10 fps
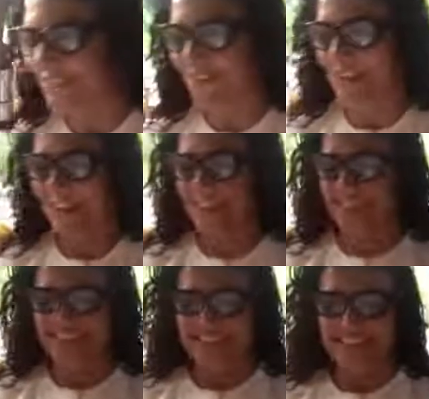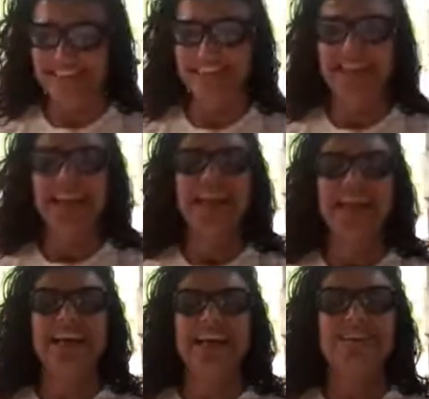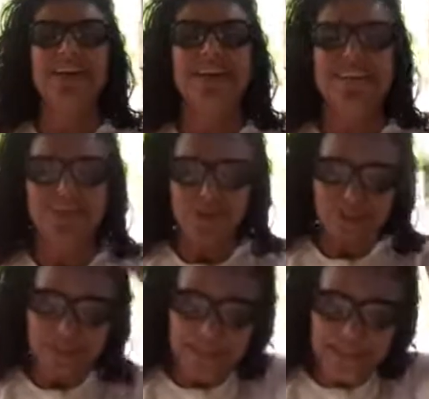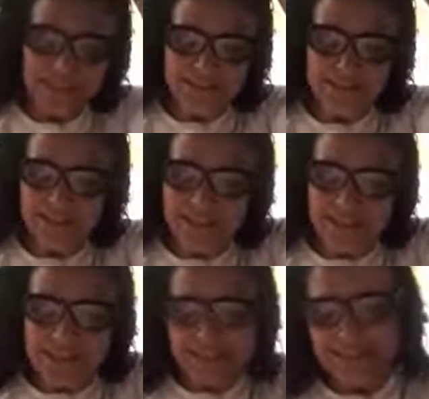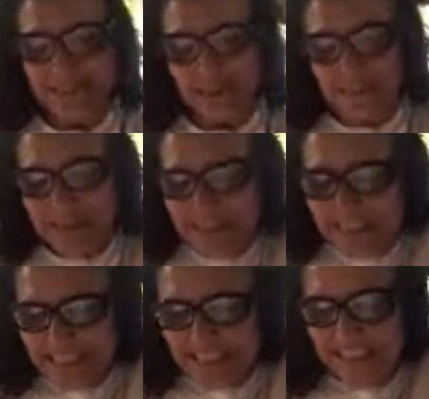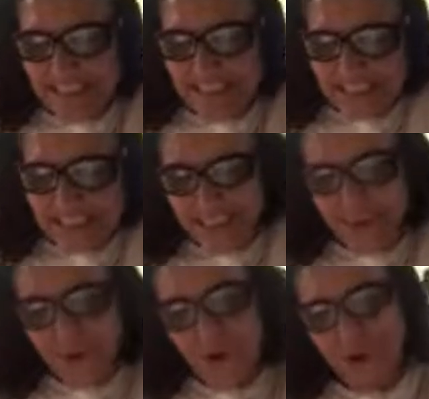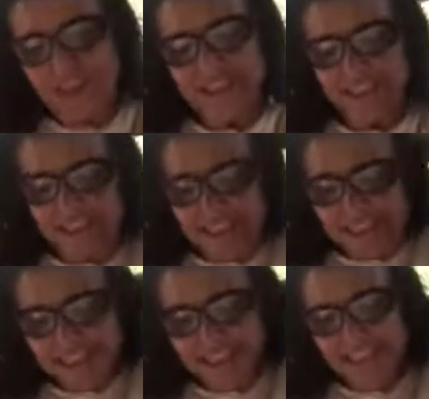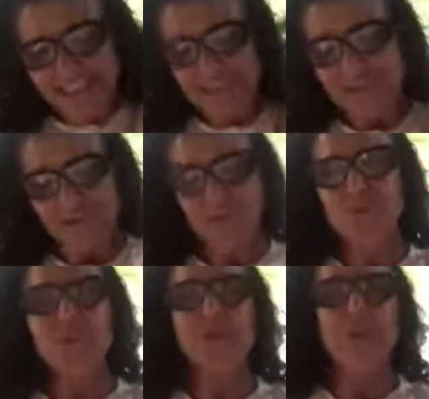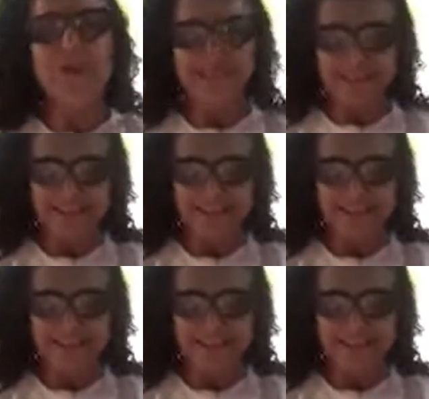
face. So I just want to tell you that meditation is a technology through the breath